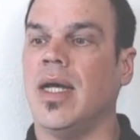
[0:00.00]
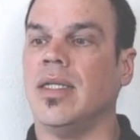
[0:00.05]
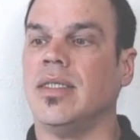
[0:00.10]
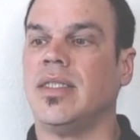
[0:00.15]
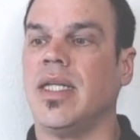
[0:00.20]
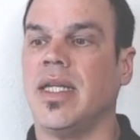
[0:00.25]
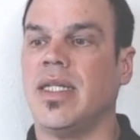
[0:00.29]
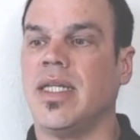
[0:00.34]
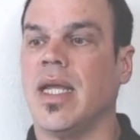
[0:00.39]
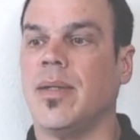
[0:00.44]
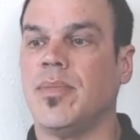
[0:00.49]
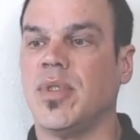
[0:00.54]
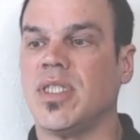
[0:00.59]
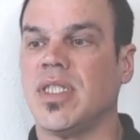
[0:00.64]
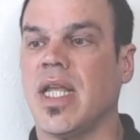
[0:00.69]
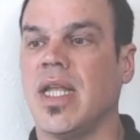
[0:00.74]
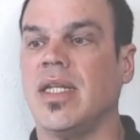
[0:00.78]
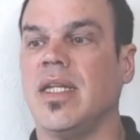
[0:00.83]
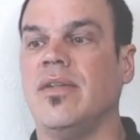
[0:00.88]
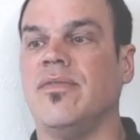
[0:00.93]
say
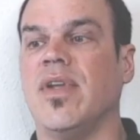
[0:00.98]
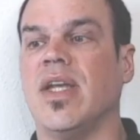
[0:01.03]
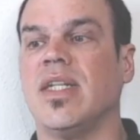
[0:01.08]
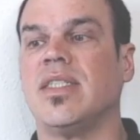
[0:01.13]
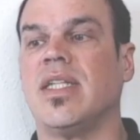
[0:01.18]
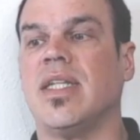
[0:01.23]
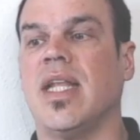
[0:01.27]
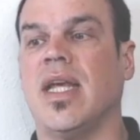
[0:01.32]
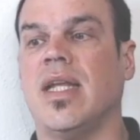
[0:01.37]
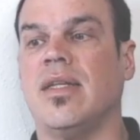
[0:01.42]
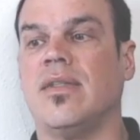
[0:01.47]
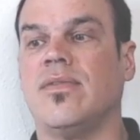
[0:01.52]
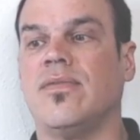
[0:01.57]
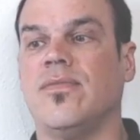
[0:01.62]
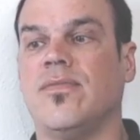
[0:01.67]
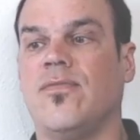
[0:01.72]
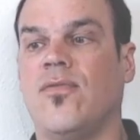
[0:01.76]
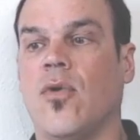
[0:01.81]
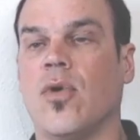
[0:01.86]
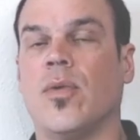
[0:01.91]
10% invested at
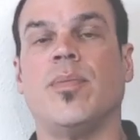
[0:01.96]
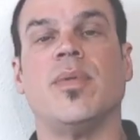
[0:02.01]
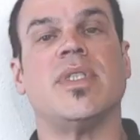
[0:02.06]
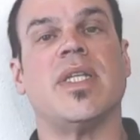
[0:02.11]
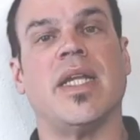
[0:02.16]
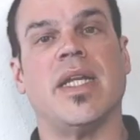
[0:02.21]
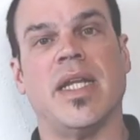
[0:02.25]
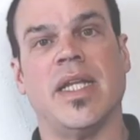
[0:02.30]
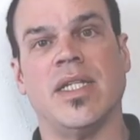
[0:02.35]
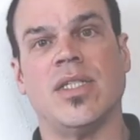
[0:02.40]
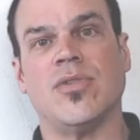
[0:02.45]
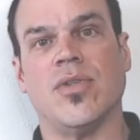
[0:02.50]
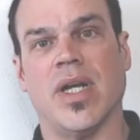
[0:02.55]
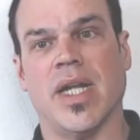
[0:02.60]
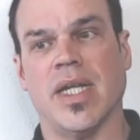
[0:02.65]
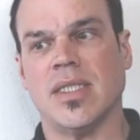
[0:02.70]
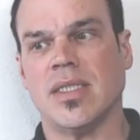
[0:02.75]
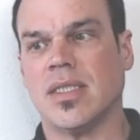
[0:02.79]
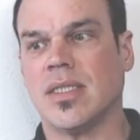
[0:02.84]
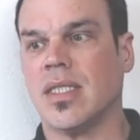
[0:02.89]
4%
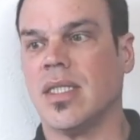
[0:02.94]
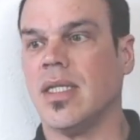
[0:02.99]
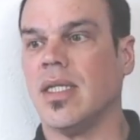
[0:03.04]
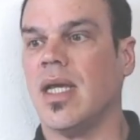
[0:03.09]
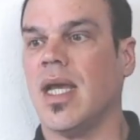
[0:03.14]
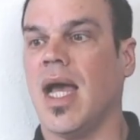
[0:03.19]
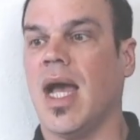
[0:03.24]
interest